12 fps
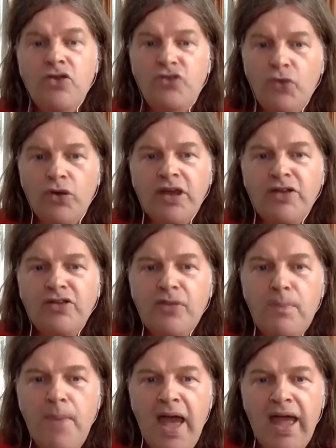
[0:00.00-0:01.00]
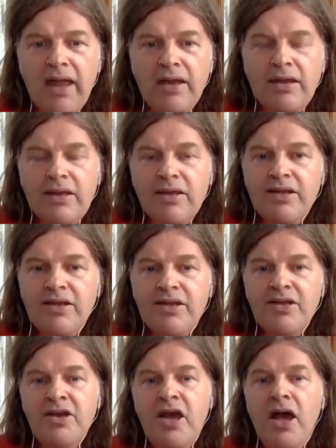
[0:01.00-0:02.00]
talking to men,
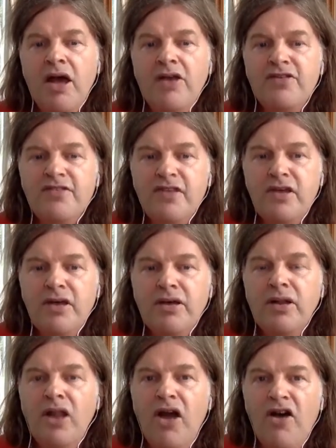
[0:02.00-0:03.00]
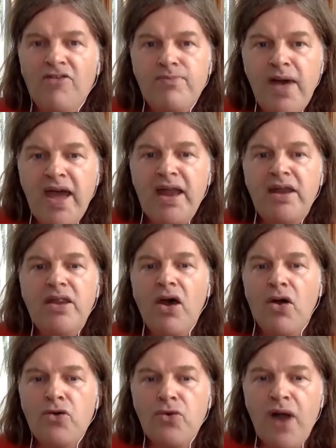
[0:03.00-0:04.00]
a circle of men
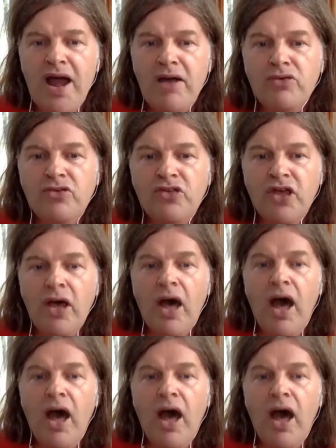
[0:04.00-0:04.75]
around her.